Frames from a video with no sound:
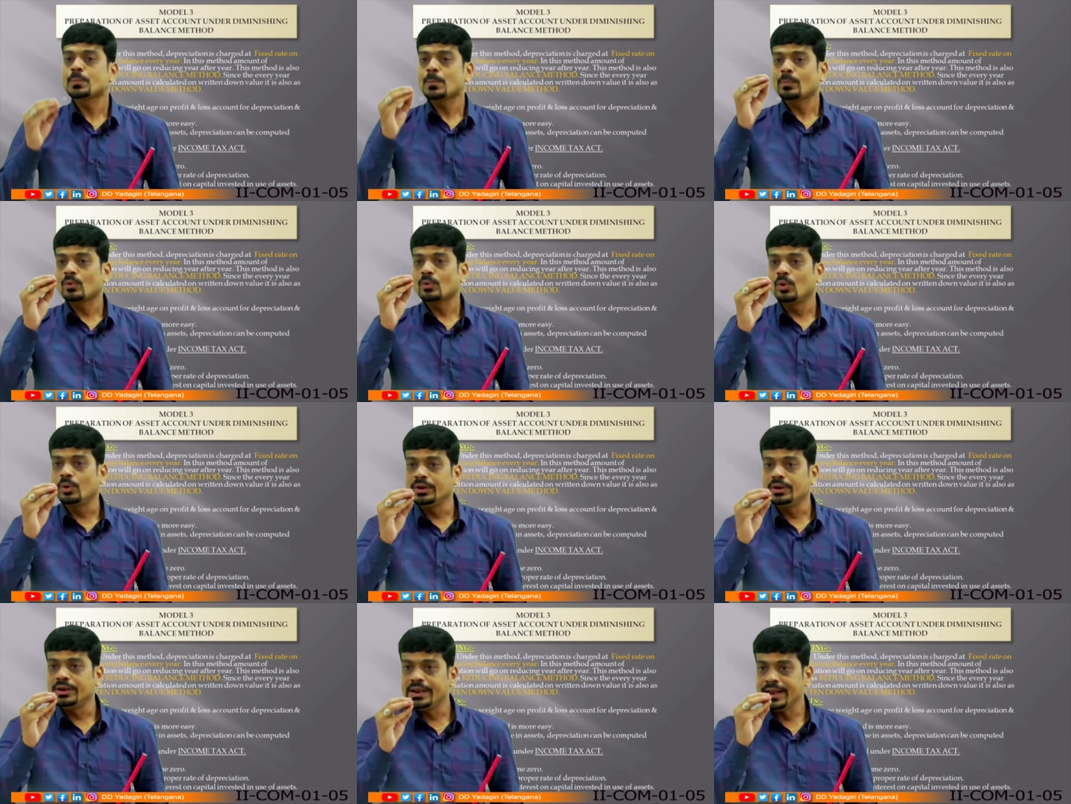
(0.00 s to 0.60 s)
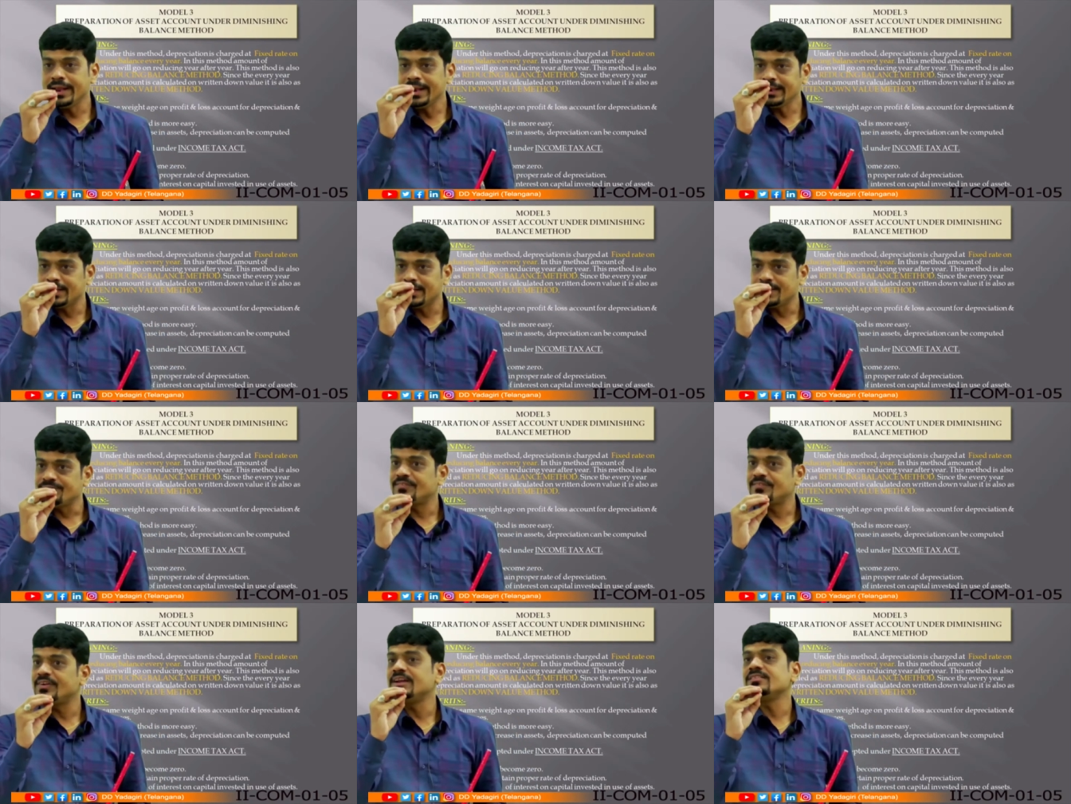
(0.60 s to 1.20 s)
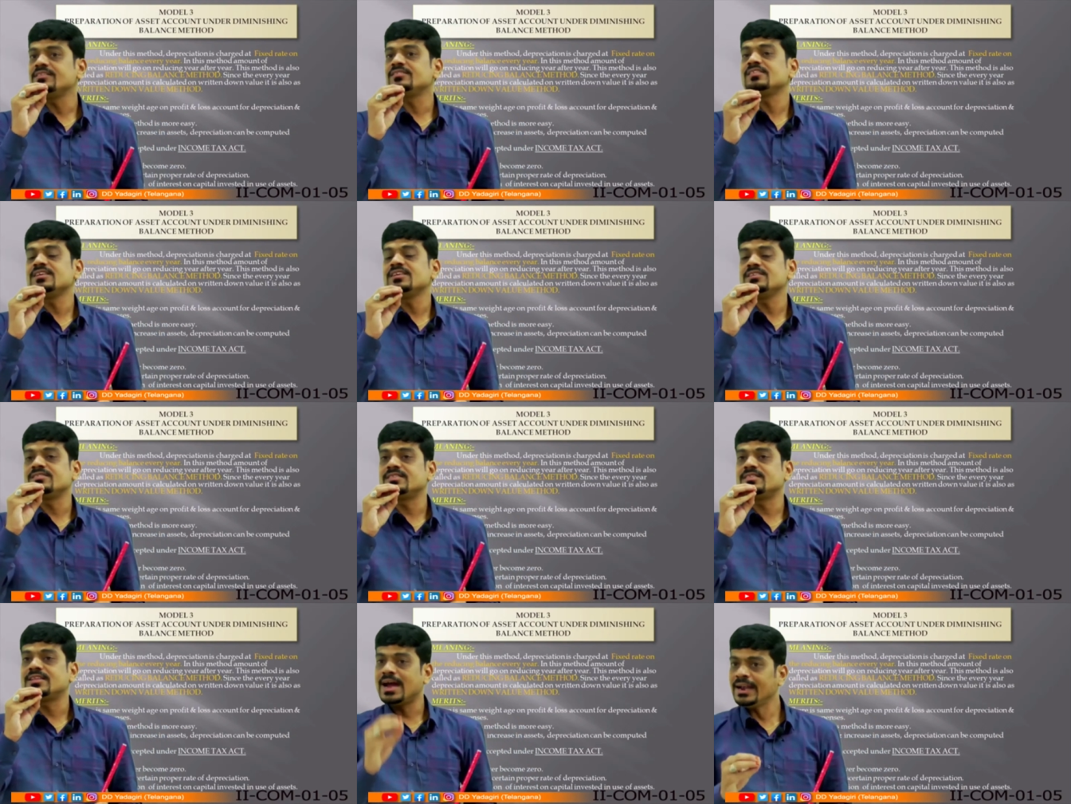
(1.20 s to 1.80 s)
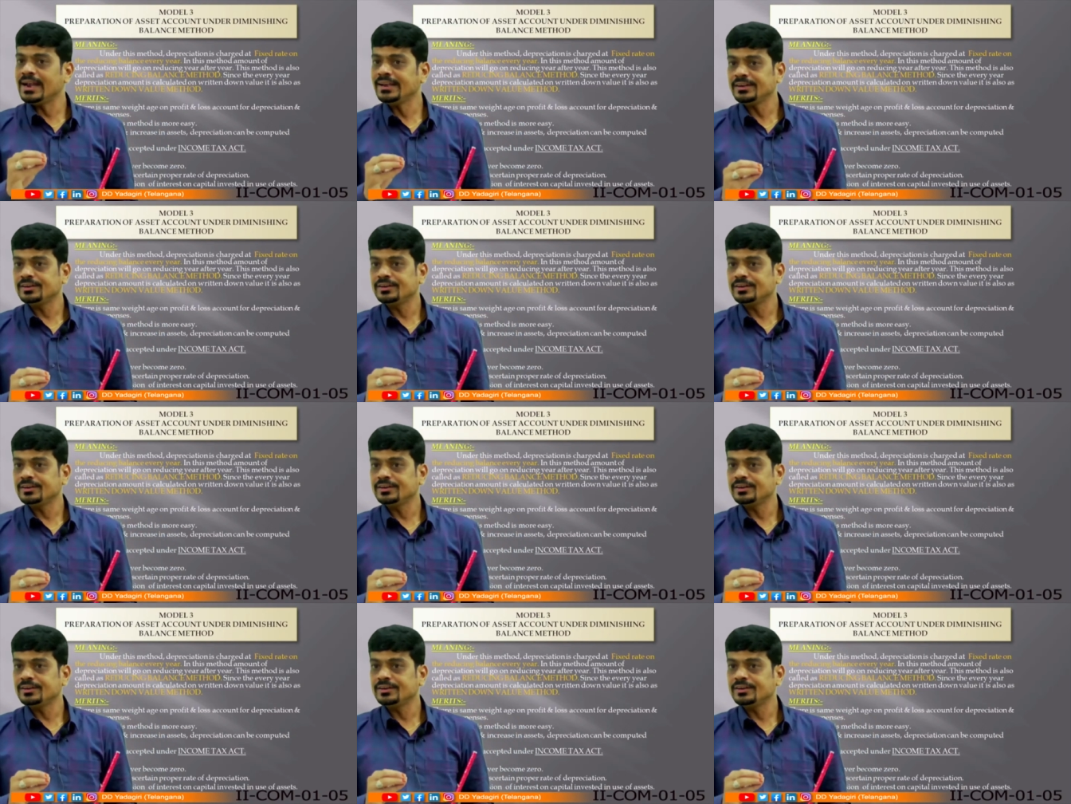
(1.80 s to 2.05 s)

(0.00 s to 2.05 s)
Only difference is that